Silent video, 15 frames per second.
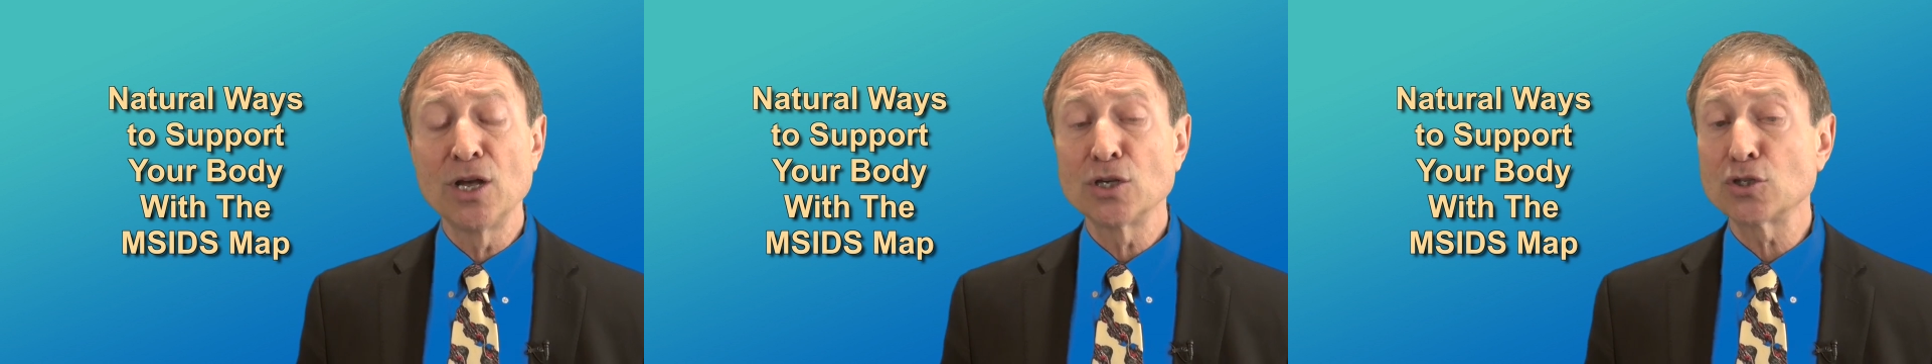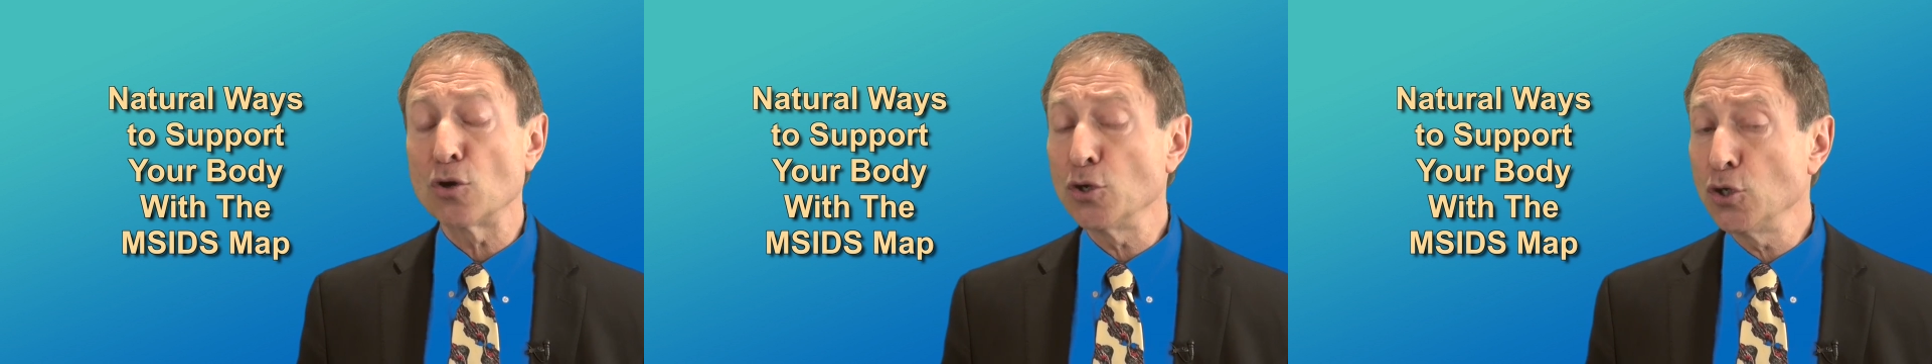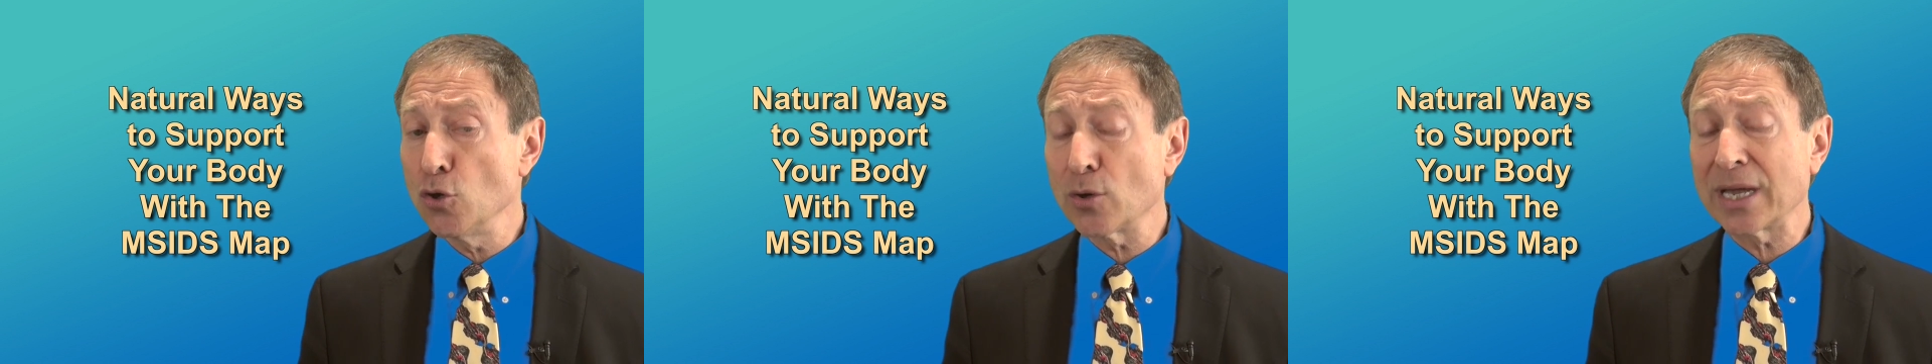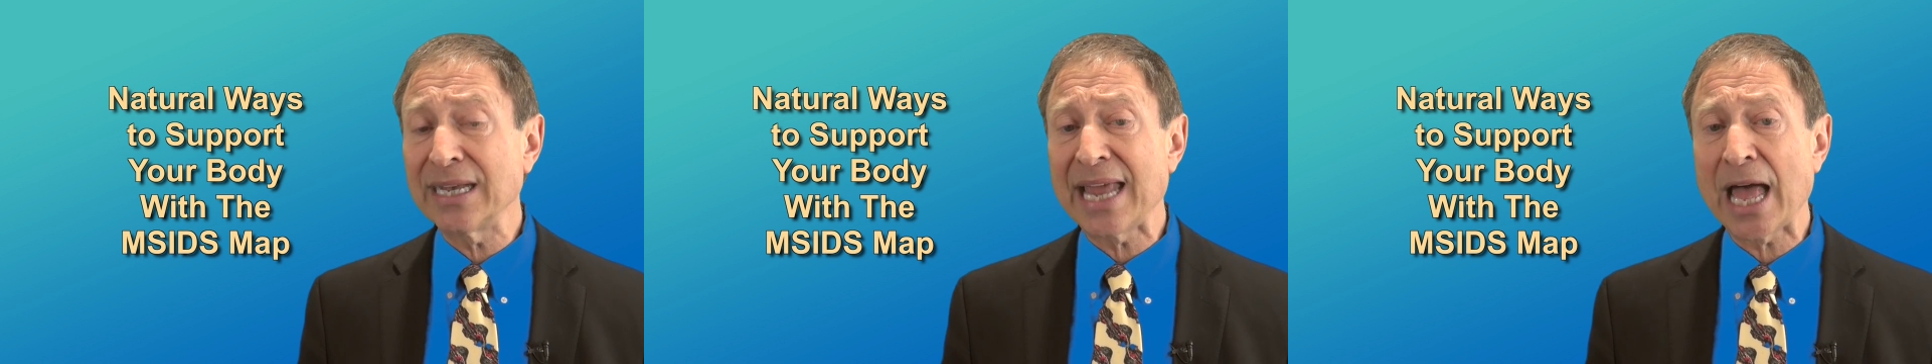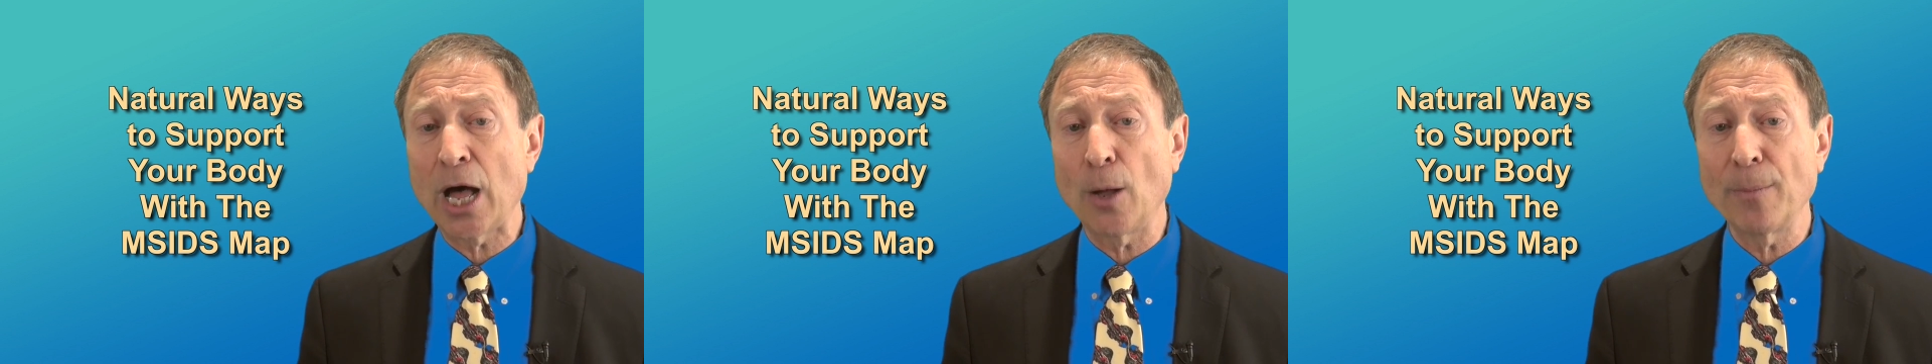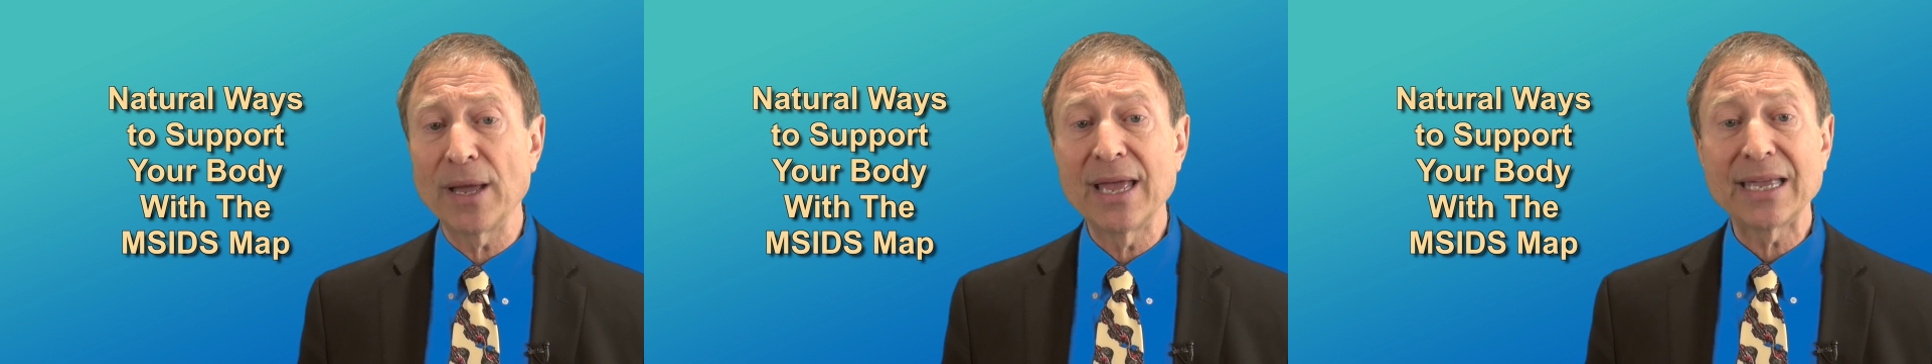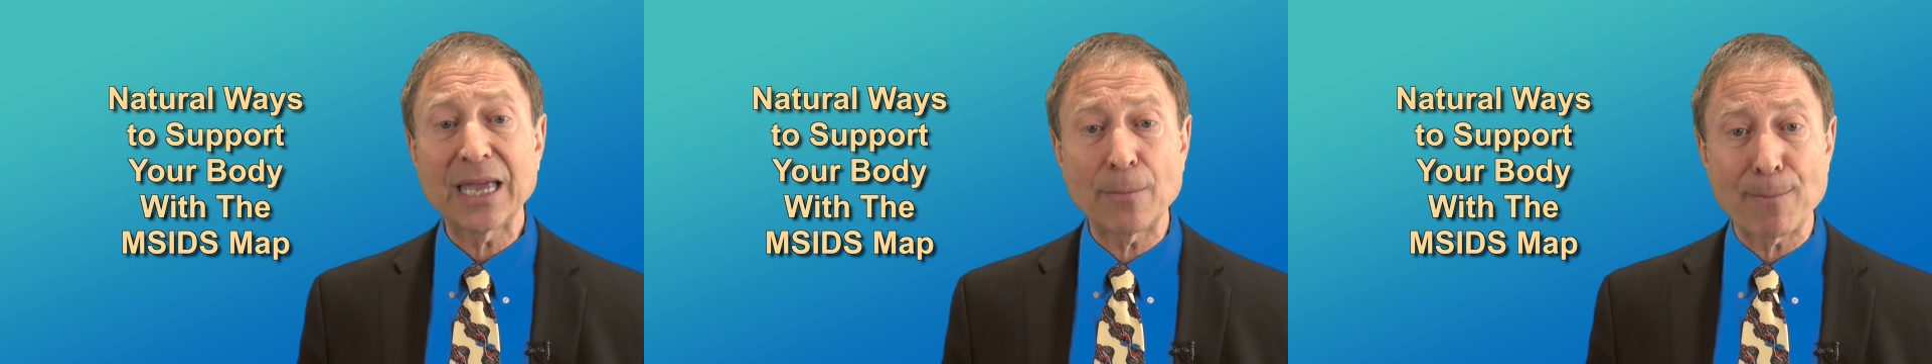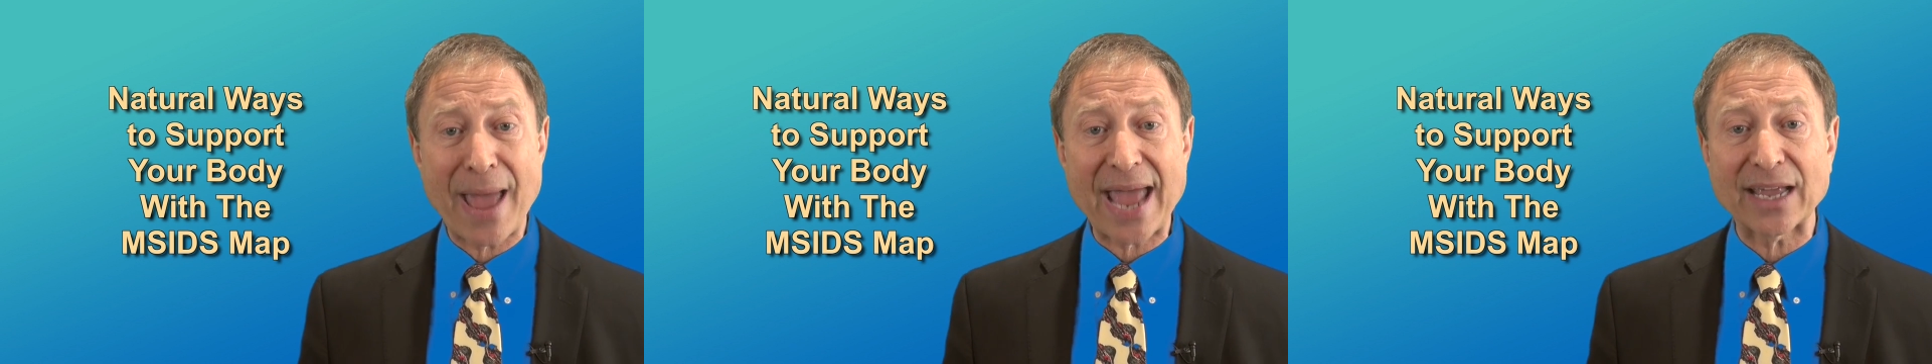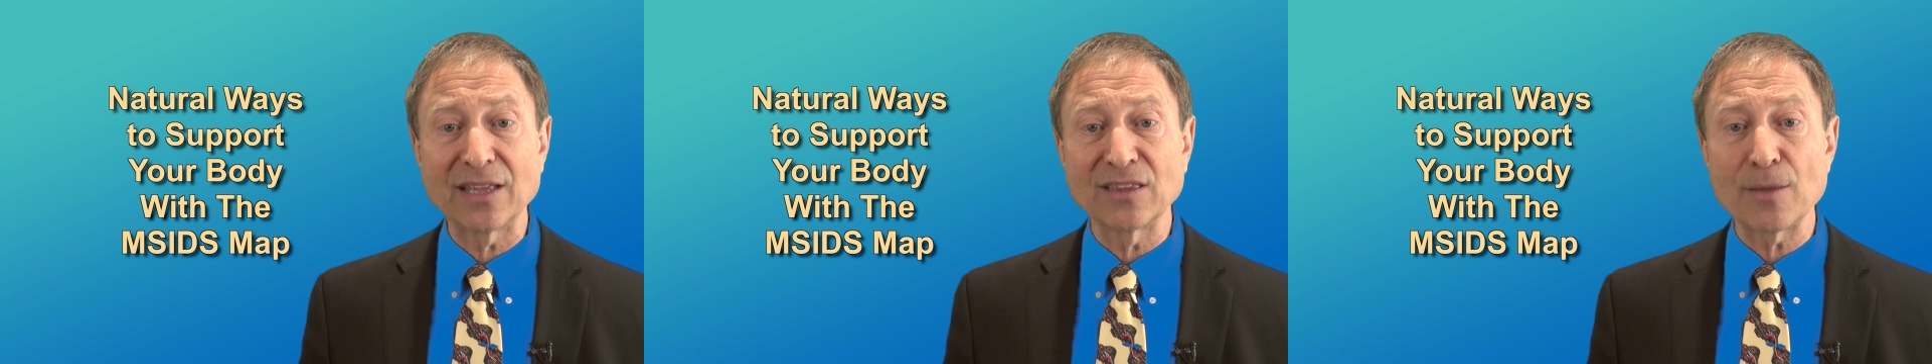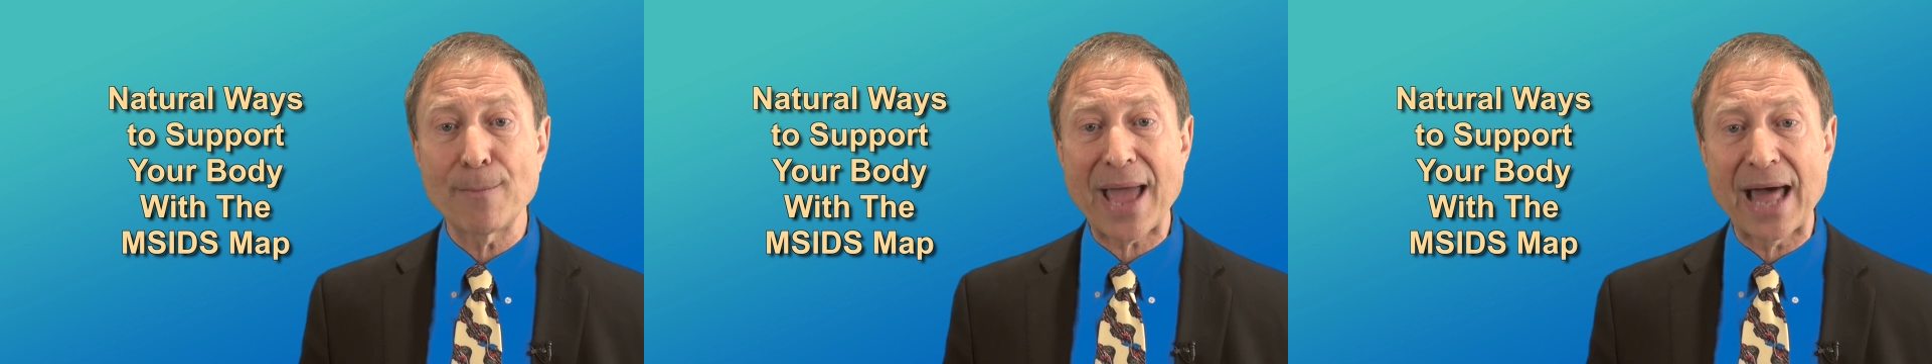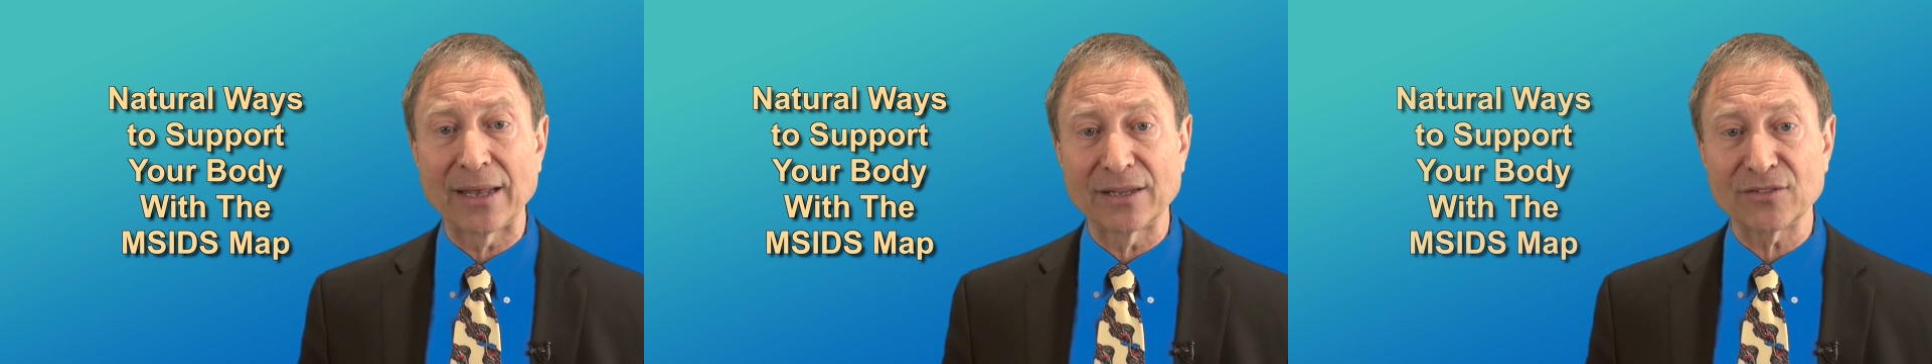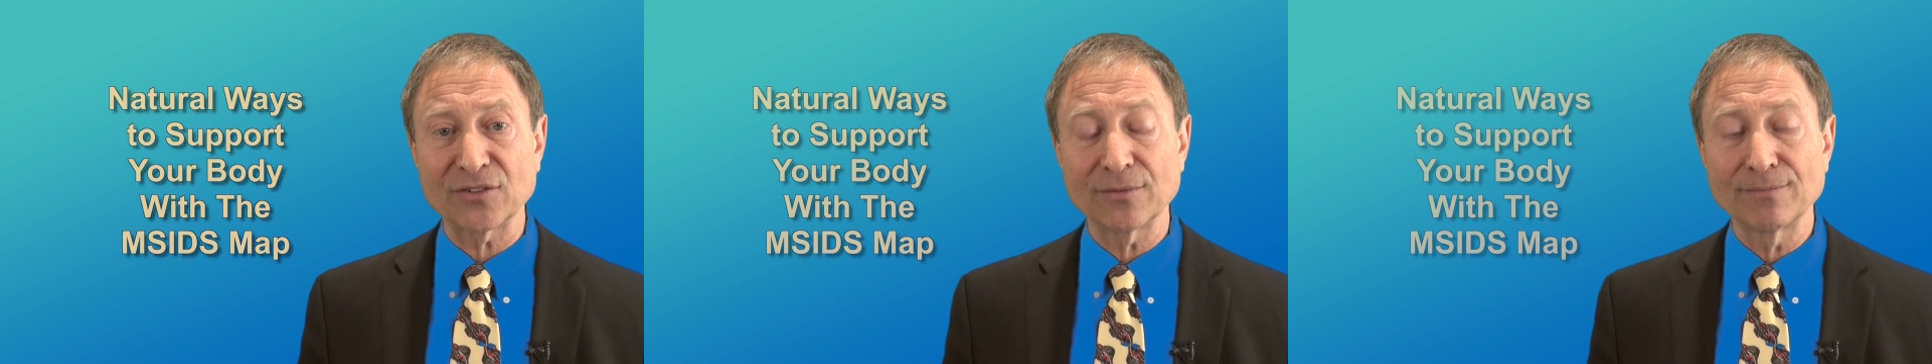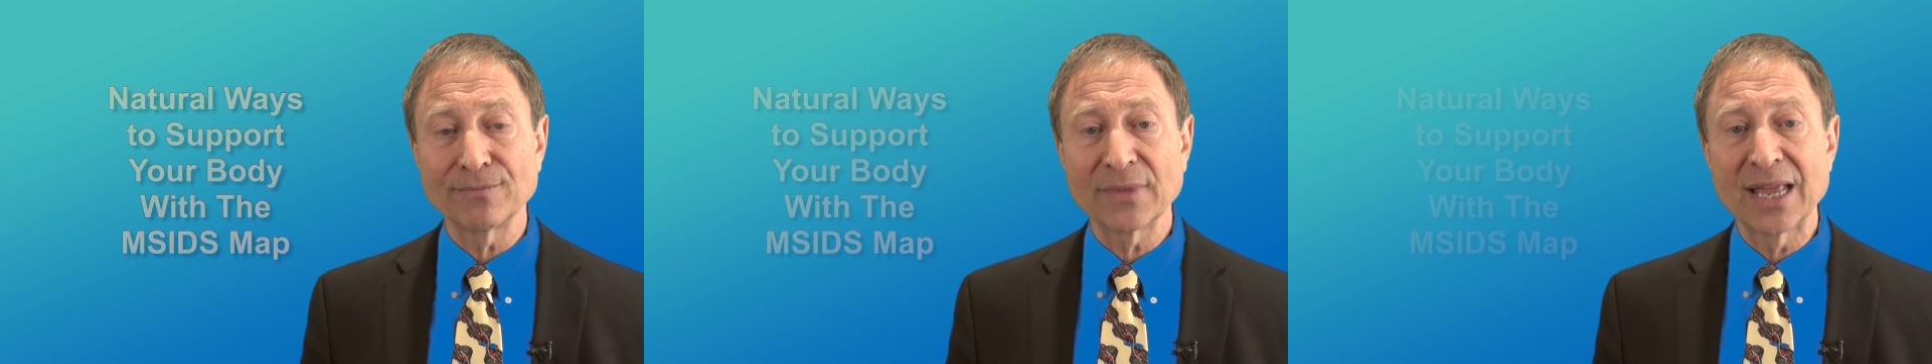so you can help get back into balance.